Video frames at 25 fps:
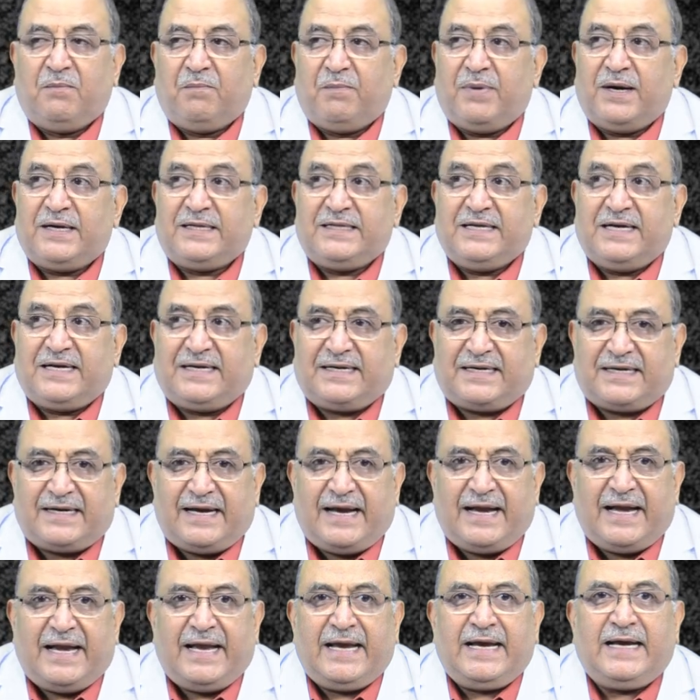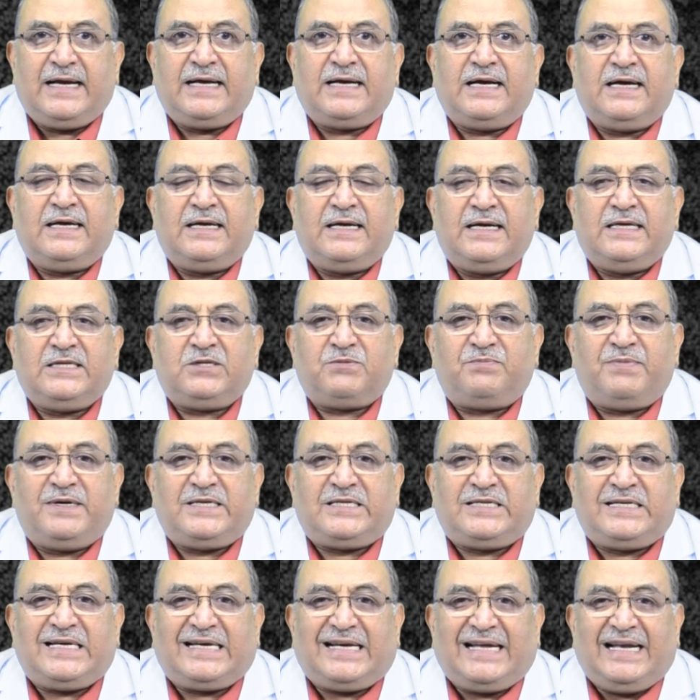But the training is
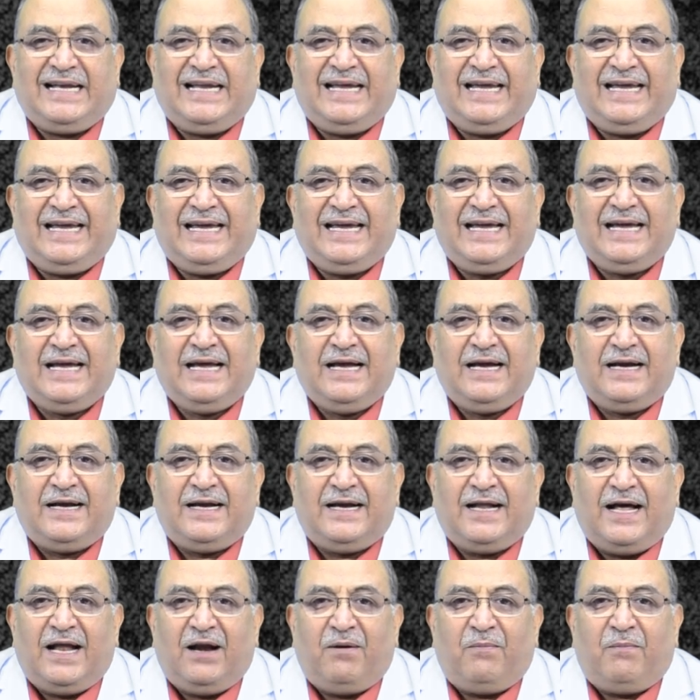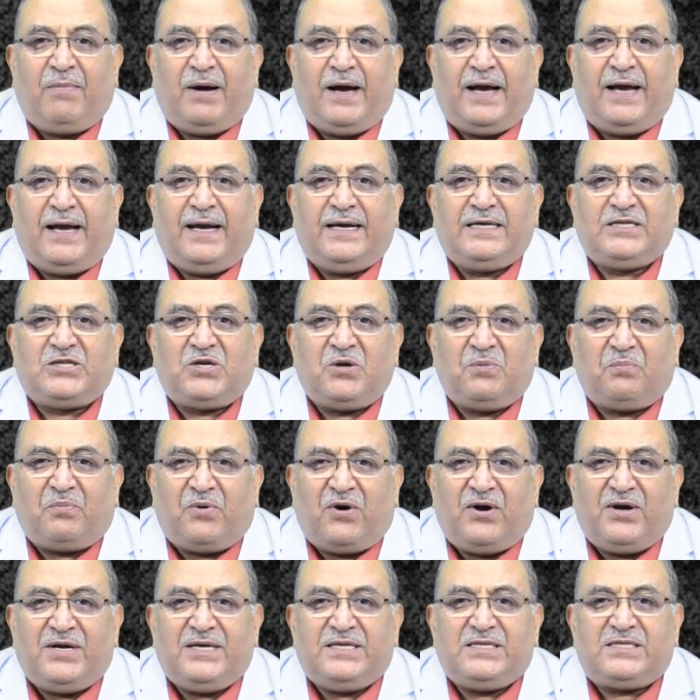basically done by
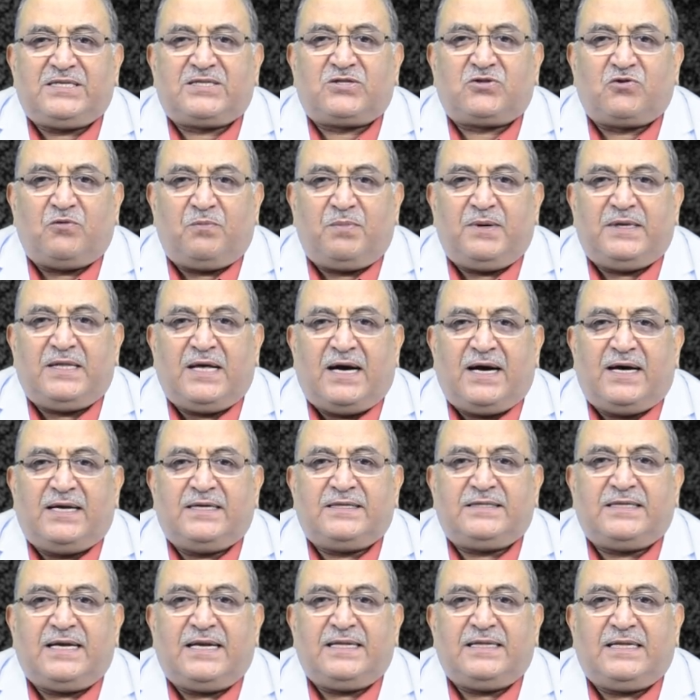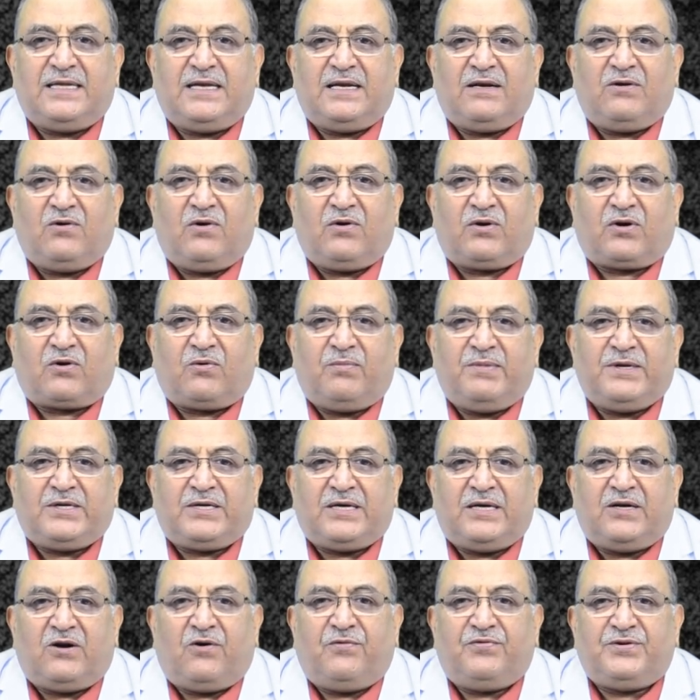sepoys, subedars and the lower
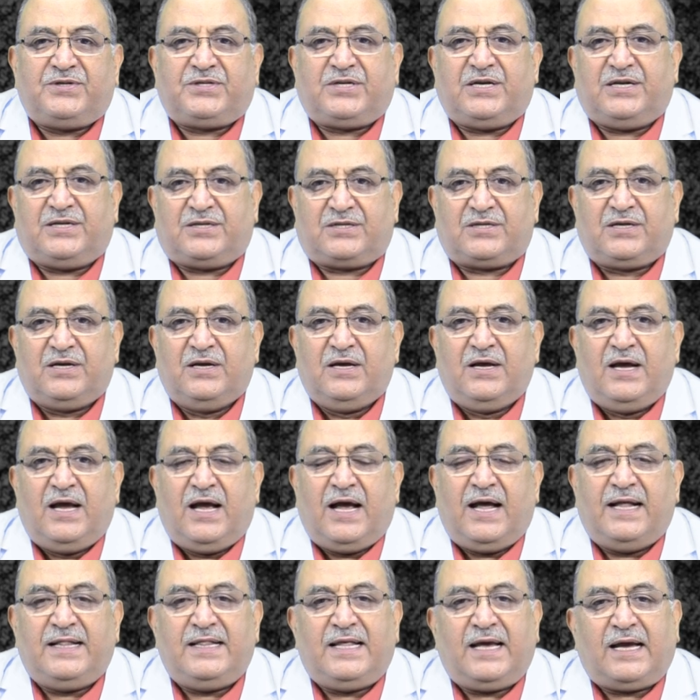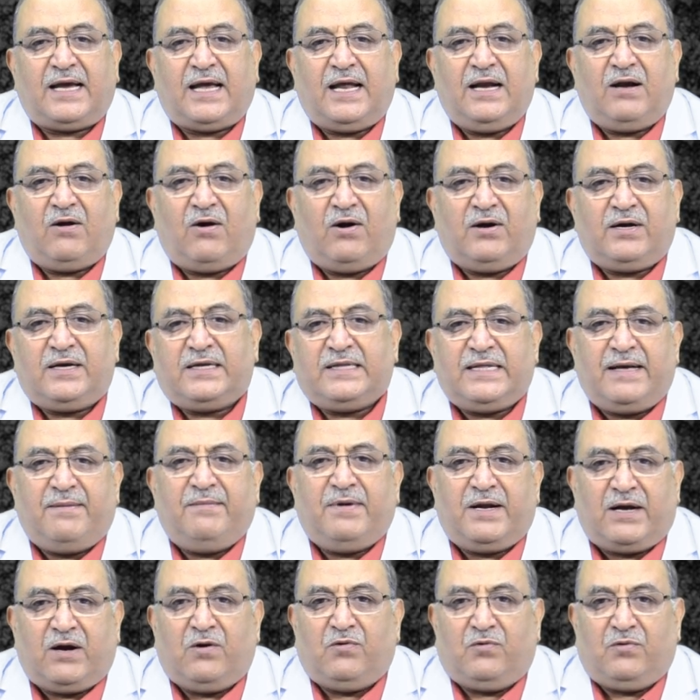commissioned officers and they can order
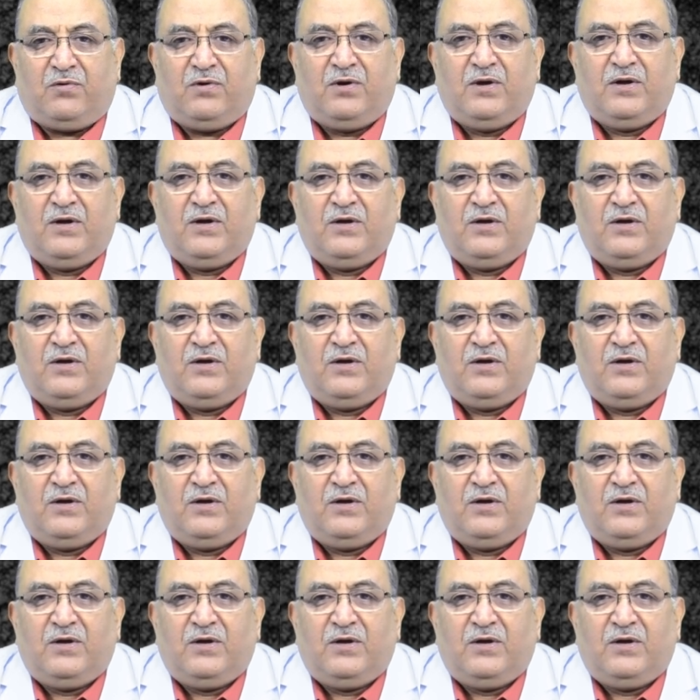them around.